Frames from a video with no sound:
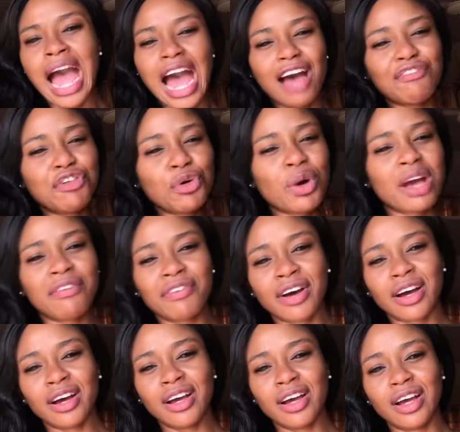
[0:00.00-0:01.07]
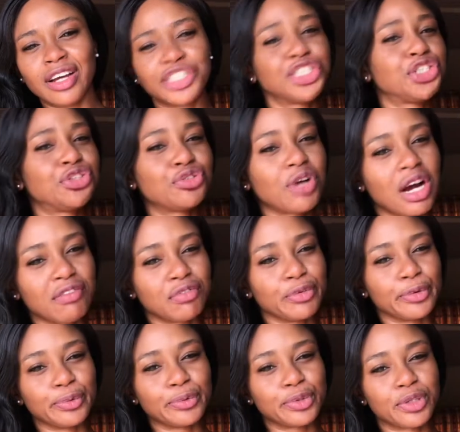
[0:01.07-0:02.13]
Have you ever
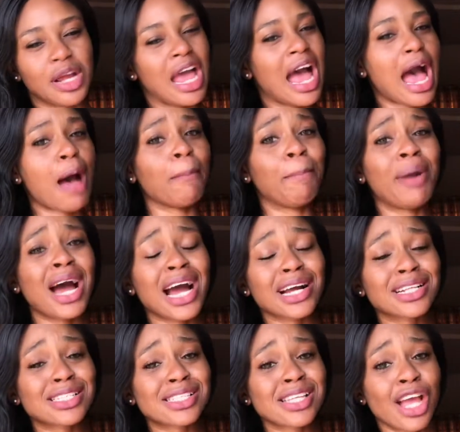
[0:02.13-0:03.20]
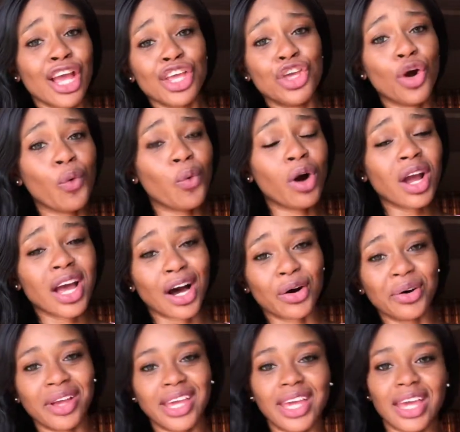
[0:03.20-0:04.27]
traveled and packed your
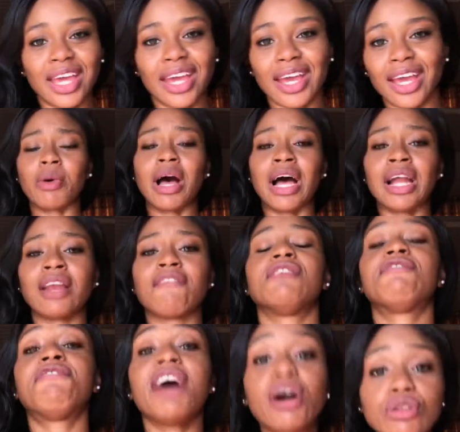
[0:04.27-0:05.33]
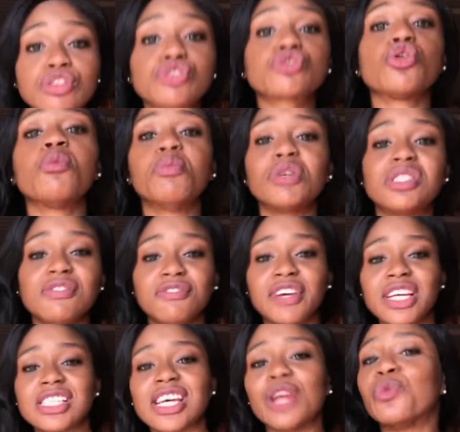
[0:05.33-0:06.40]
workout gear and felt so
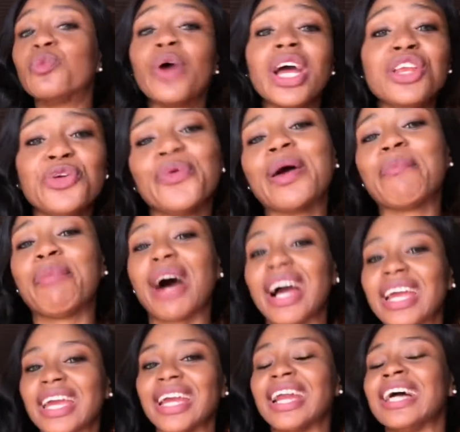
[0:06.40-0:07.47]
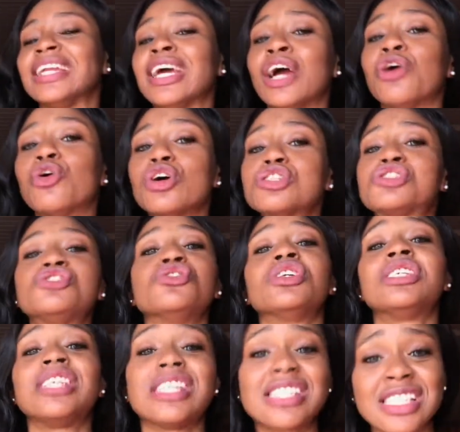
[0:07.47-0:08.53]
motivated when you were packing and then got to your
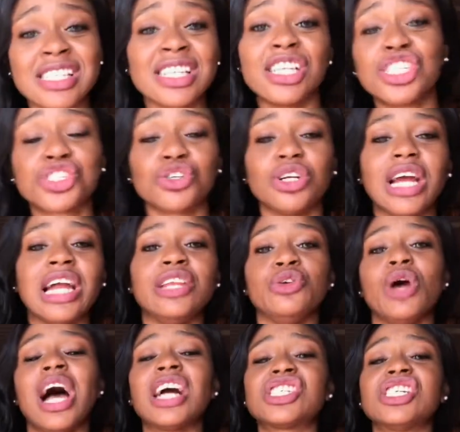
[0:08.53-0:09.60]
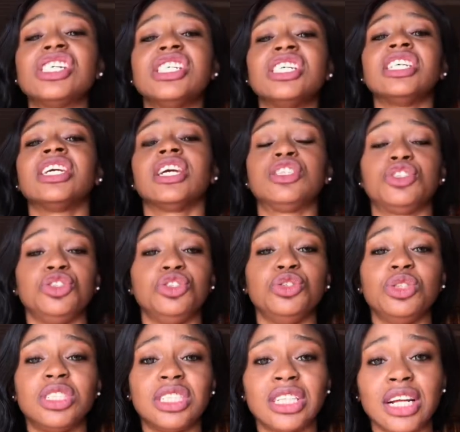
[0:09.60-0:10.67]
destination and you actually didn't get to
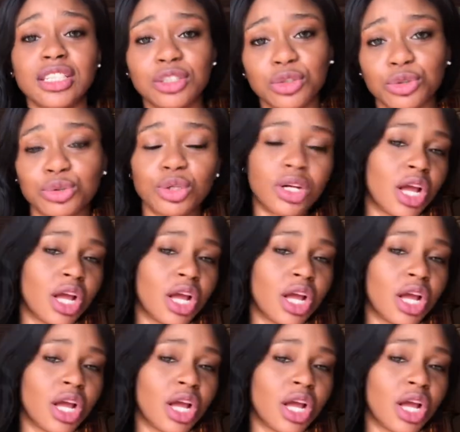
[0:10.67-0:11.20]
use it at all?